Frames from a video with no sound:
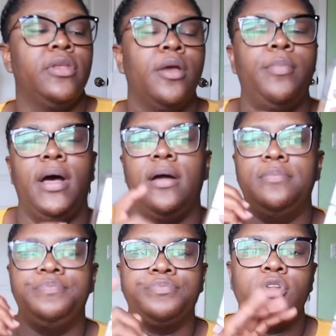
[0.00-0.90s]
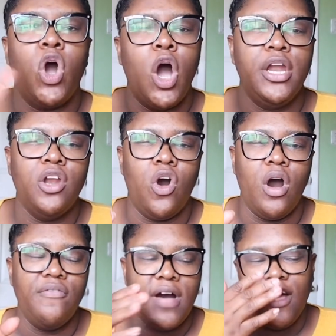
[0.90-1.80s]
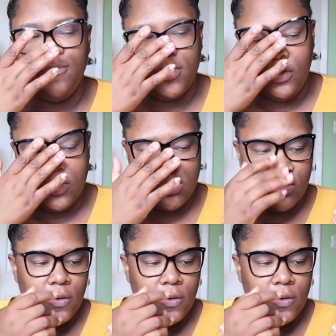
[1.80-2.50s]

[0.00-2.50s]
But on and off, I've been using the